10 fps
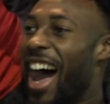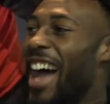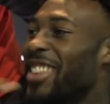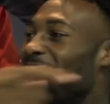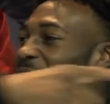
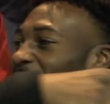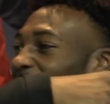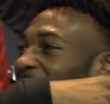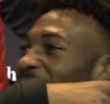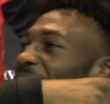I think the
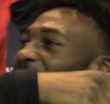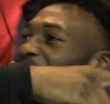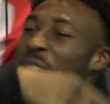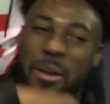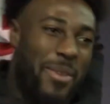restroom is that way.
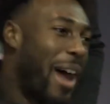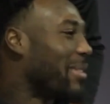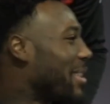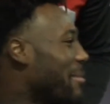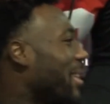But
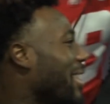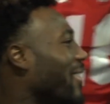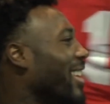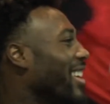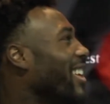I'm in the middle
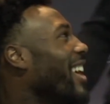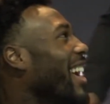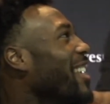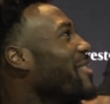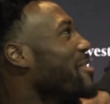of an
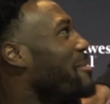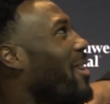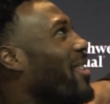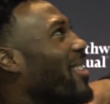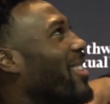interview, bro.